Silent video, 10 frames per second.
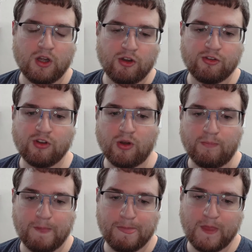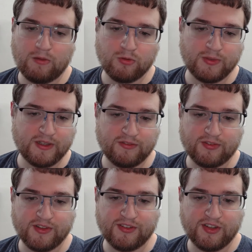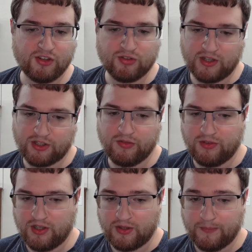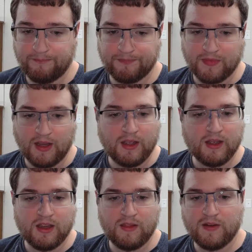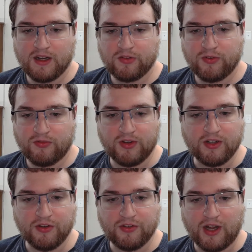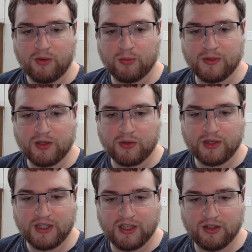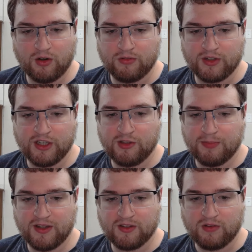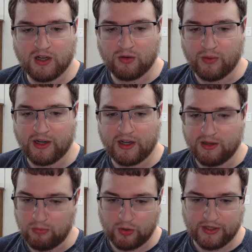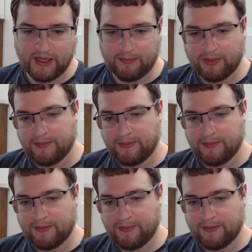So, that will be it for this introduction video. In the next few videos, I will be going over each piece of hardware in more depth.